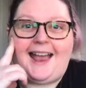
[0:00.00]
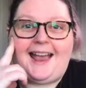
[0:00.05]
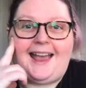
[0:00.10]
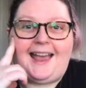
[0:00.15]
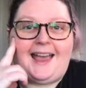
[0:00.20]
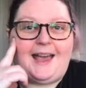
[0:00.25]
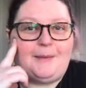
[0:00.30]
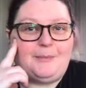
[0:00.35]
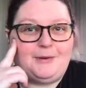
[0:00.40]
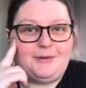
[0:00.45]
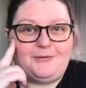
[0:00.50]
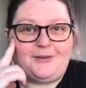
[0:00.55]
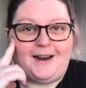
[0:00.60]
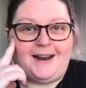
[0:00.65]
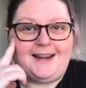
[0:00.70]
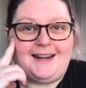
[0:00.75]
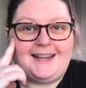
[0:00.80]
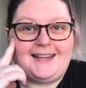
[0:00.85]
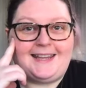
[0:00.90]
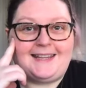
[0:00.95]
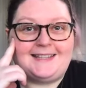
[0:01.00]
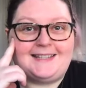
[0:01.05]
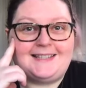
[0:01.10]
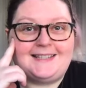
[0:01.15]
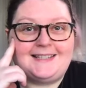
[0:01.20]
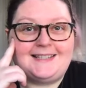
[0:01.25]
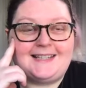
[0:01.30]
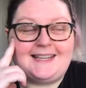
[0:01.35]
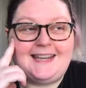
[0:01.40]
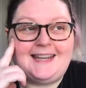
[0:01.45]
Happy Friday,
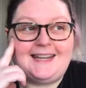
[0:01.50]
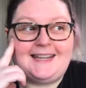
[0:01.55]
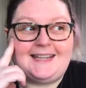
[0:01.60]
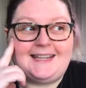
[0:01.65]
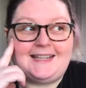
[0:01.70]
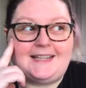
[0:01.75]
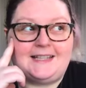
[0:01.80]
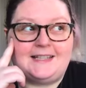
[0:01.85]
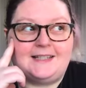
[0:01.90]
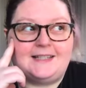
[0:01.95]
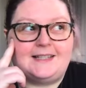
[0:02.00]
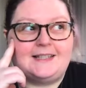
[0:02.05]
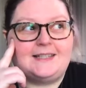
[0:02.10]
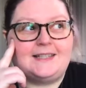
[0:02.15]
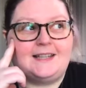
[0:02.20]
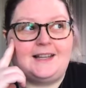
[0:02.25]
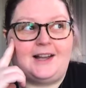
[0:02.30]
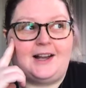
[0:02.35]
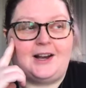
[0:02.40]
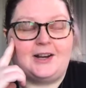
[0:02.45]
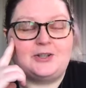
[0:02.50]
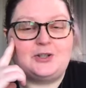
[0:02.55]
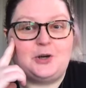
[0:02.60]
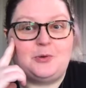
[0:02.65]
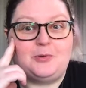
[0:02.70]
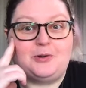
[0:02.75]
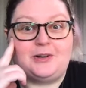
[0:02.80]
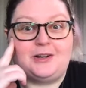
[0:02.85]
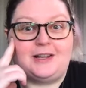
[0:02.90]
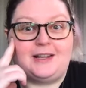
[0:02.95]
kittens. It is
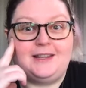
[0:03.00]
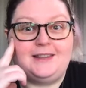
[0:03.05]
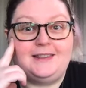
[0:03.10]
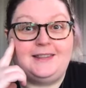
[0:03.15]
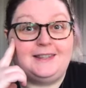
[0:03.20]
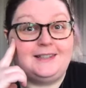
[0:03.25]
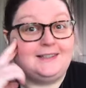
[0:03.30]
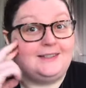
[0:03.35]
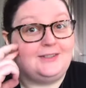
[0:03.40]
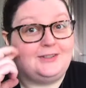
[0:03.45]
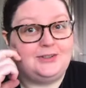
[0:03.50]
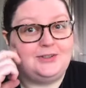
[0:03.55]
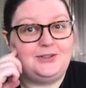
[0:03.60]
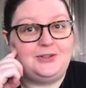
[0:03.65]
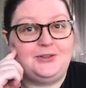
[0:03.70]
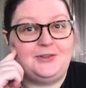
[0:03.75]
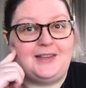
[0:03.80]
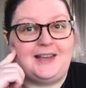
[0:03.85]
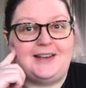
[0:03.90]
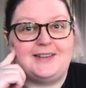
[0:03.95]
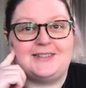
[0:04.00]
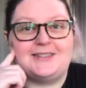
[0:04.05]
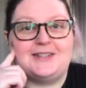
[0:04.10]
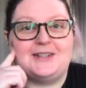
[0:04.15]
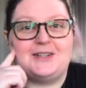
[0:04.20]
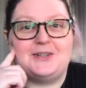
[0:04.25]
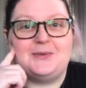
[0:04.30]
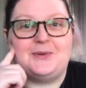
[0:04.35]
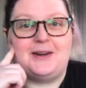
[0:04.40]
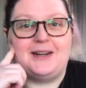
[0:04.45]
October 9th,
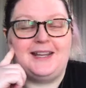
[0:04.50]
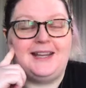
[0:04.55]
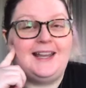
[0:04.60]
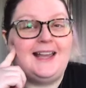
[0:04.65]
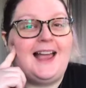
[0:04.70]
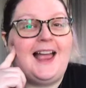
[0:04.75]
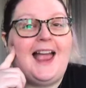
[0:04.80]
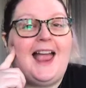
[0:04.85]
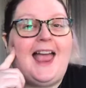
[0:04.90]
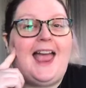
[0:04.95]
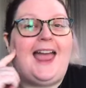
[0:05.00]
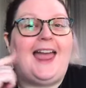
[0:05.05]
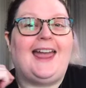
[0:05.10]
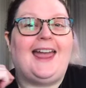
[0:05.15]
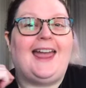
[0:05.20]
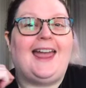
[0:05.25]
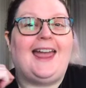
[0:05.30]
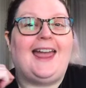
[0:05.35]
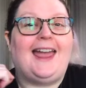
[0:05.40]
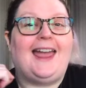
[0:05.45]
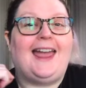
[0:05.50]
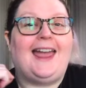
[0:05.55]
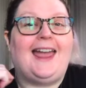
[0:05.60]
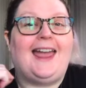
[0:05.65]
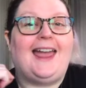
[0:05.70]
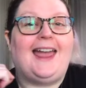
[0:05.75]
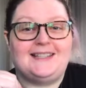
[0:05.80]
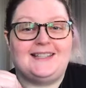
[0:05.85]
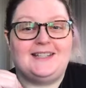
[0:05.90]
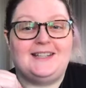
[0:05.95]
2020, and this
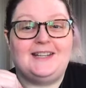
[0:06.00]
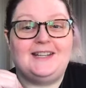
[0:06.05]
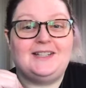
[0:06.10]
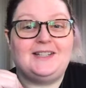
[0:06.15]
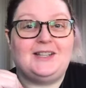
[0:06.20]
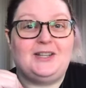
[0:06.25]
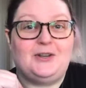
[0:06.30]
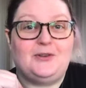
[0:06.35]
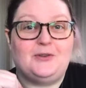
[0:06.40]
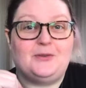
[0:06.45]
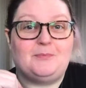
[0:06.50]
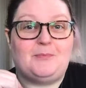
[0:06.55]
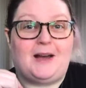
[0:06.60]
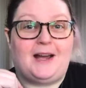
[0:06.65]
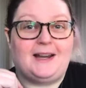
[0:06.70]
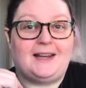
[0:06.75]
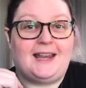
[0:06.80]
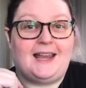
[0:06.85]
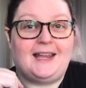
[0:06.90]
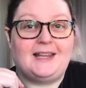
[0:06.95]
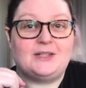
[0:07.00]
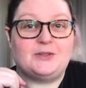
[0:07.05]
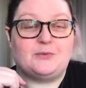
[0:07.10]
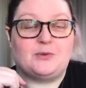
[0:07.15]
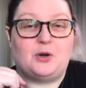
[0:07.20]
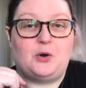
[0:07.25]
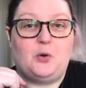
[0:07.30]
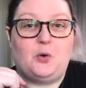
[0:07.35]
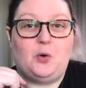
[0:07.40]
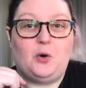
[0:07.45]
is the Knit Cute podcast
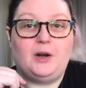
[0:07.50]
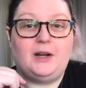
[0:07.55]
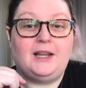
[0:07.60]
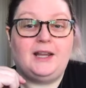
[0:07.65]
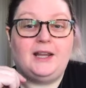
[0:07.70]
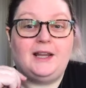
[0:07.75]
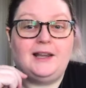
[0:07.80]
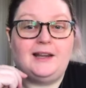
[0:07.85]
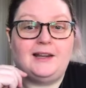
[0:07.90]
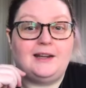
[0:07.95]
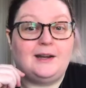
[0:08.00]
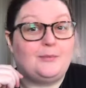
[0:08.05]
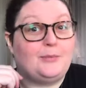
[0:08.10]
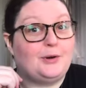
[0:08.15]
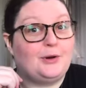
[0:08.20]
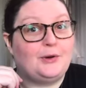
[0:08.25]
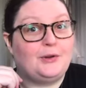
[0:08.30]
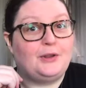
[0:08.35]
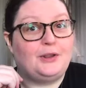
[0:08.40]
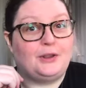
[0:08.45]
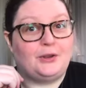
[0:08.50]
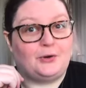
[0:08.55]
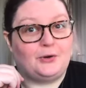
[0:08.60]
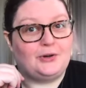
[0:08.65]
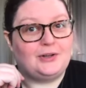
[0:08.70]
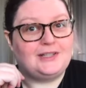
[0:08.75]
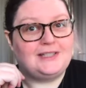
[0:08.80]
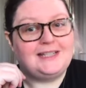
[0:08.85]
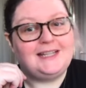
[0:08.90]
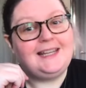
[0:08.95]
recording number
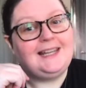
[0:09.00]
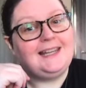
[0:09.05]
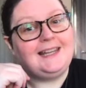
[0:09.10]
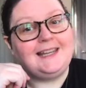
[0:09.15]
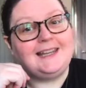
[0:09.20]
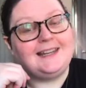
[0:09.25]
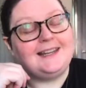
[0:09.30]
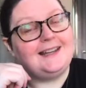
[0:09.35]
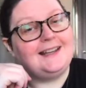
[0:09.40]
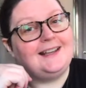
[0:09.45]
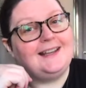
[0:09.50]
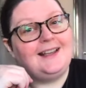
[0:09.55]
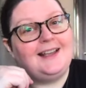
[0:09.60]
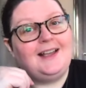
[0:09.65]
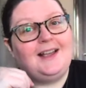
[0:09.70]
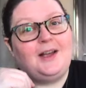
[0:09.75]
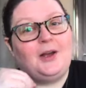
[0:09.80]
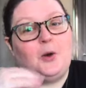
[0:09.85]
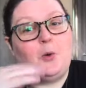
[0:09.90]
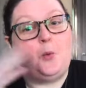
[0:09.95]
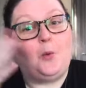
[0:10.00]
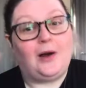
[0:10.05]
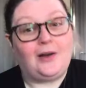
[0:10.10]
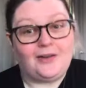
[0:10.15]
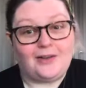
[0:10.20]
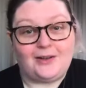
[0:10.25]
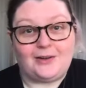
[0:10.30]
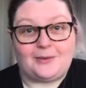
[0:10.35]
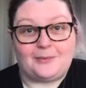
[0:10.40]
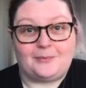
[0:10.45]
13.
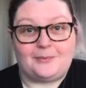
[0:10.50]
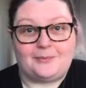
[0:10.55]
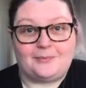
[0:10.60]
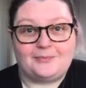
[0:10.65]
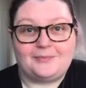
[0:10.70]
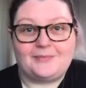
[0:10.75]
Welcome.